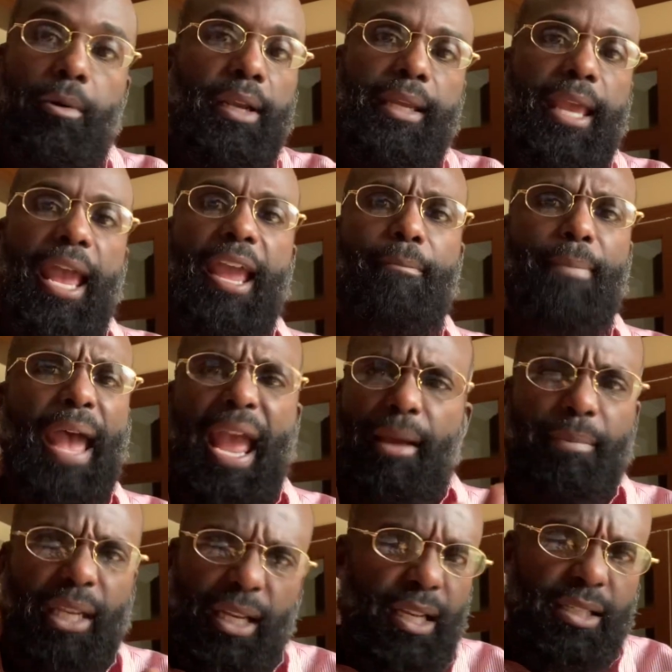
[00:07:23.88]
have came back
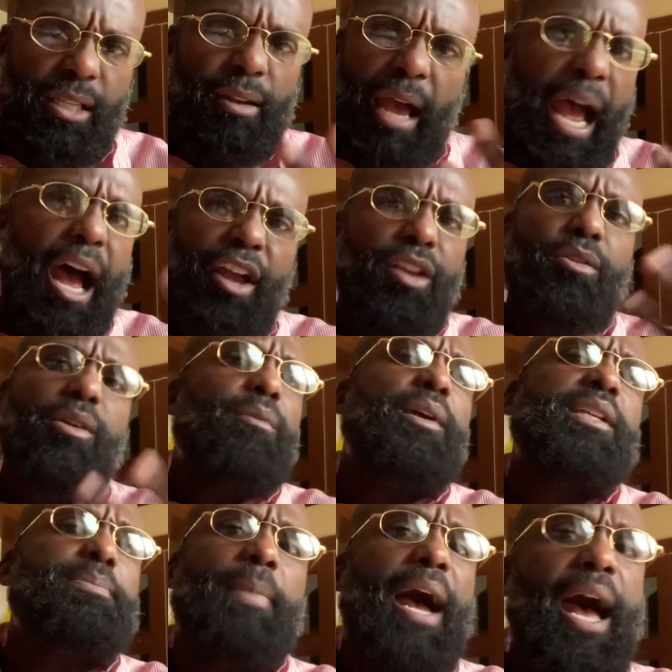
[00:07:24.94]
because of how you were
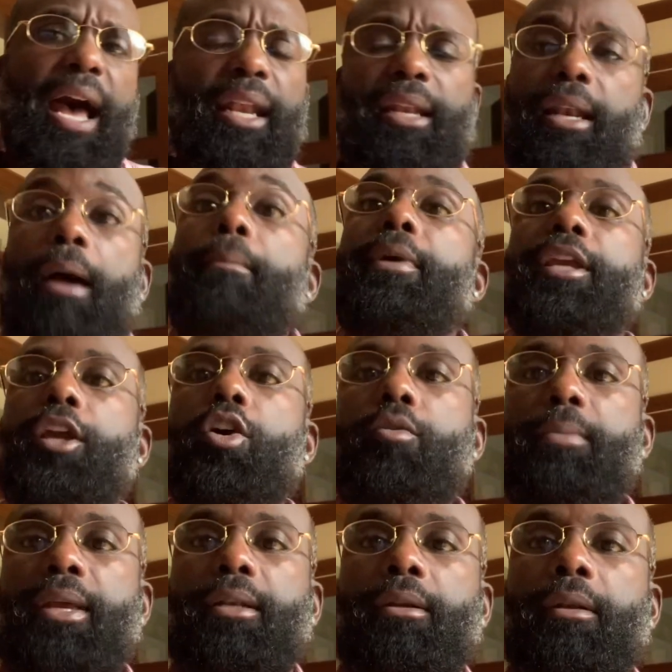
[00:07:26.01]
responding. I'm a
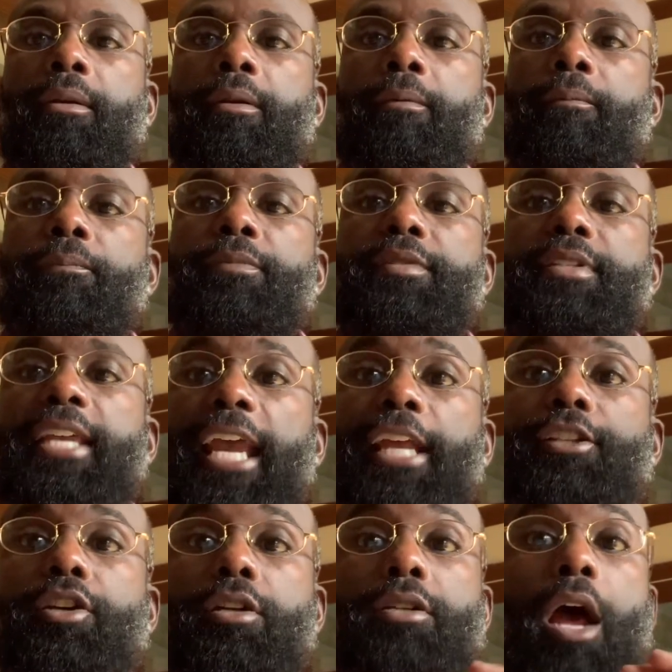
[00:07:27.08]
human.
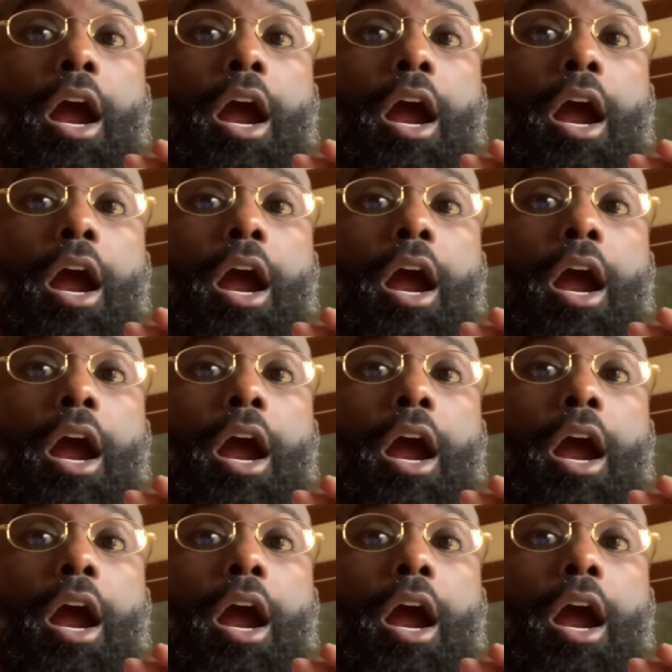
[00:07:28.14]
Teachers are